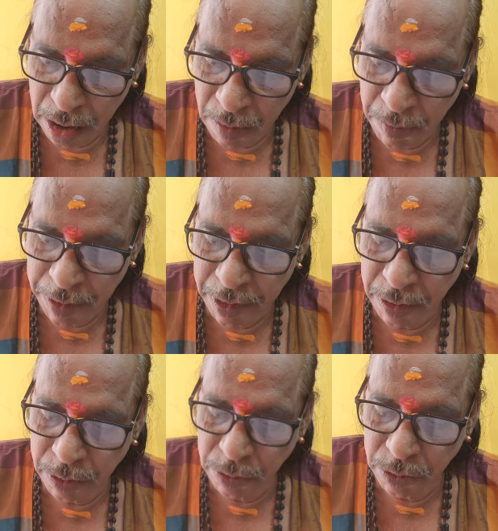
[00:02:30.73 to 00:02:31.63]

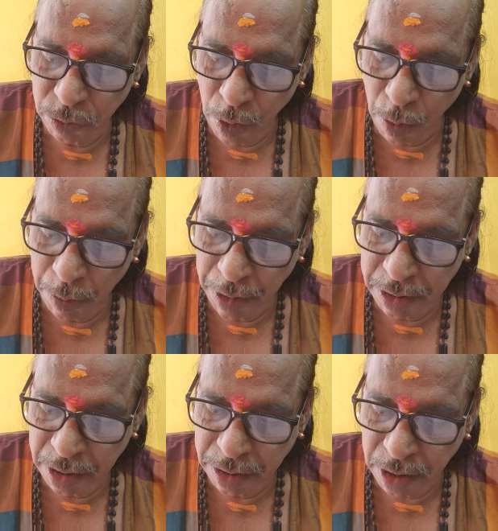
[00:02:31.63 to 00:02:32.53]
amended rules
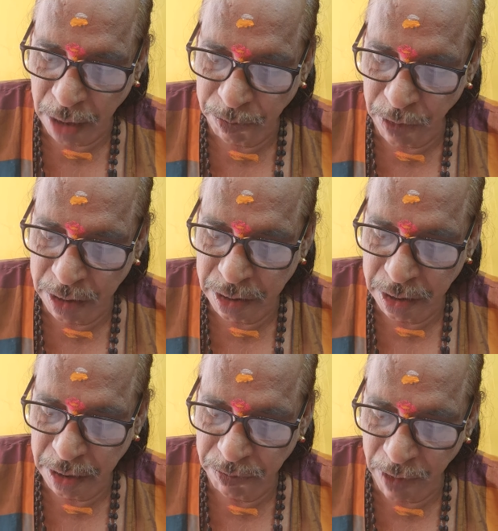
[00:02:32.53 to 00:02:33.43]
overreach and surpass
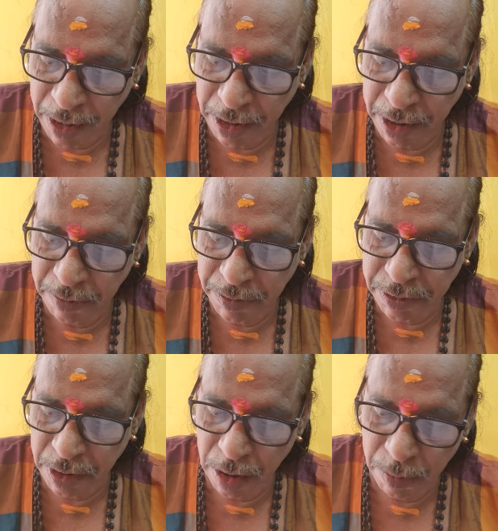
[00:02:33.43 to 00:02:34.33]
defined
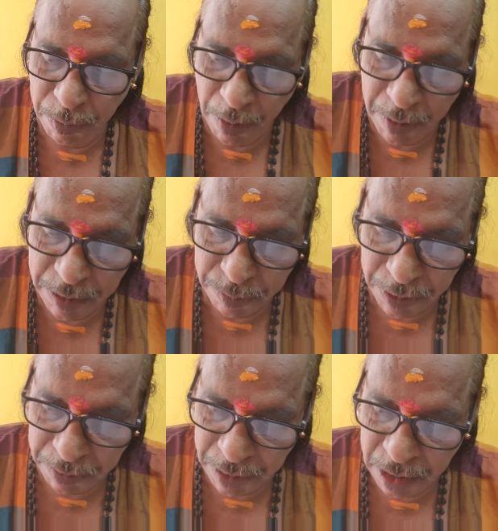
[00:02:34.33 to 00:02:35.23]
division of powers
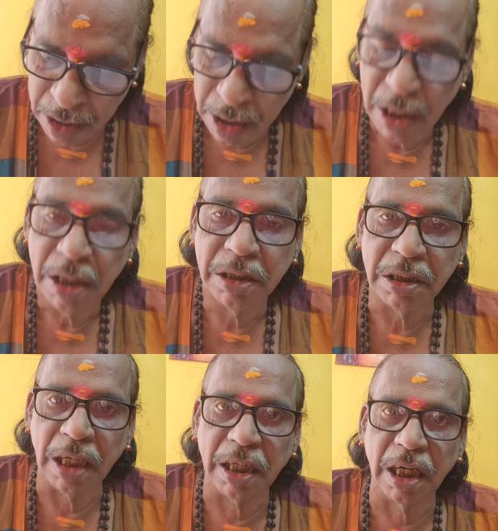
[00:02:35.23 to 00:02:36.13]
between
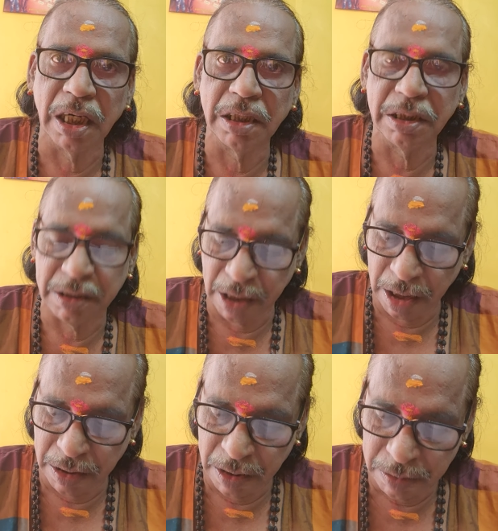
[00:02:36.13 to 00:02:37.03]
central and
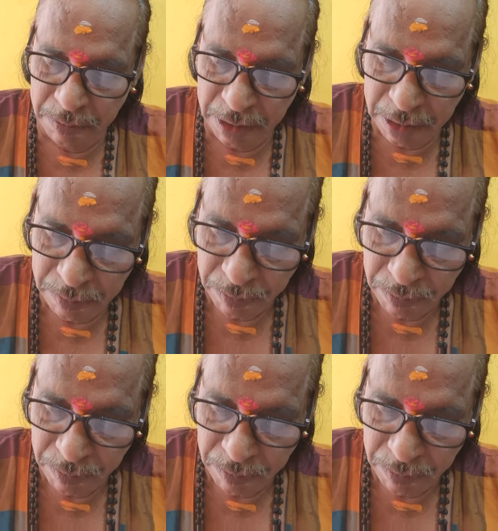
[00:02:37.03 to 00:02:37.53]
state government.